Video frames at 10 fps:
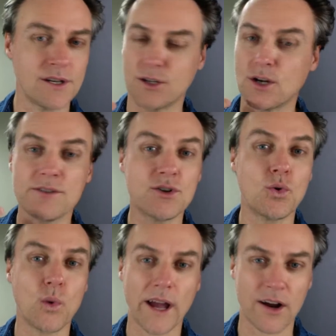You're not even
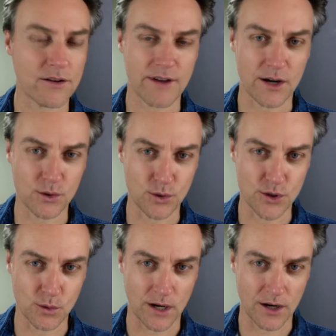aware of how good
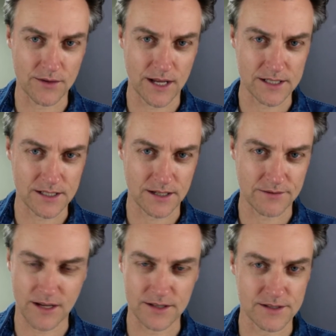you are at that stuff,
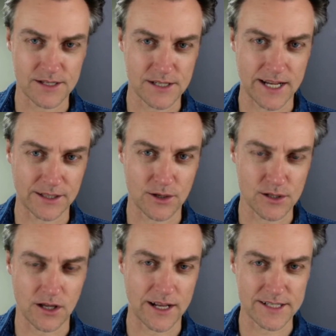at saying those
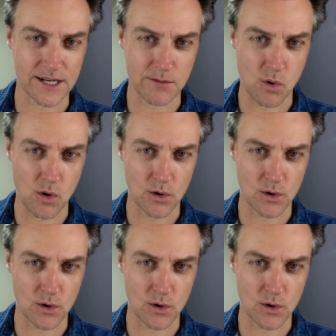lines anymore.